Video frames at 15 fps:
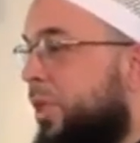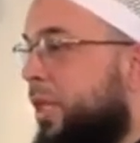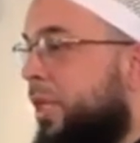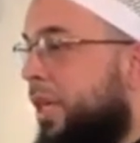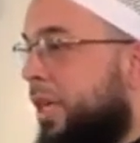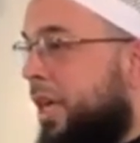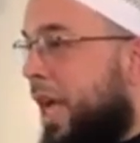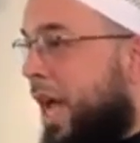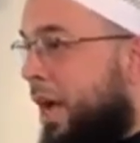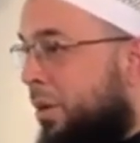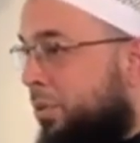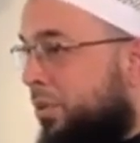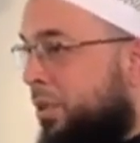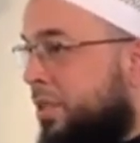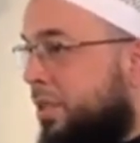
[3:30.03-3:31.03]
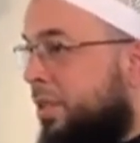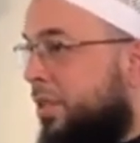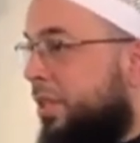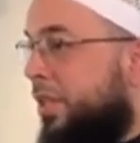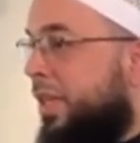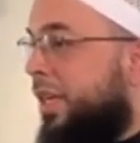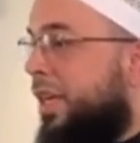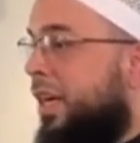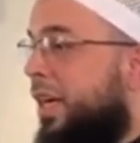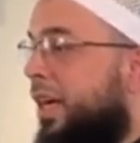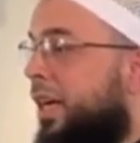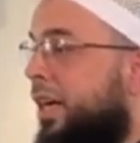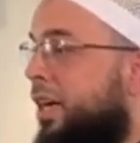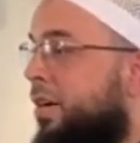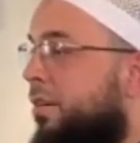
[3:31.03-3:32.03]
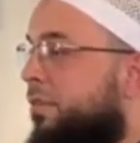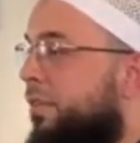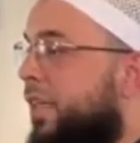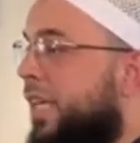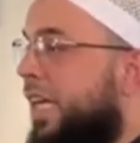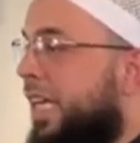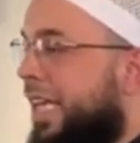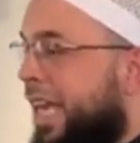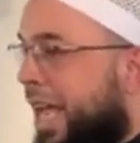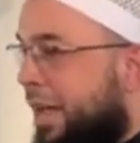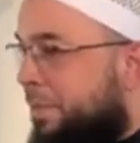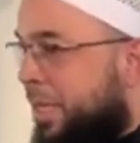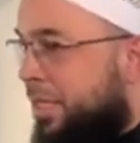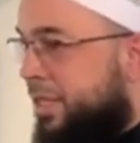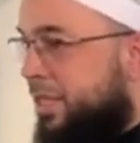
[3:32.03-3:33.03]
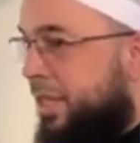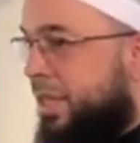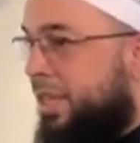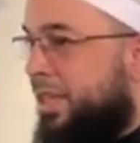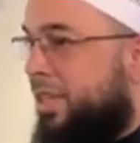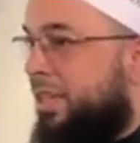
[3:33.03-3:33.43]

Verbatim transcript: get out of calamity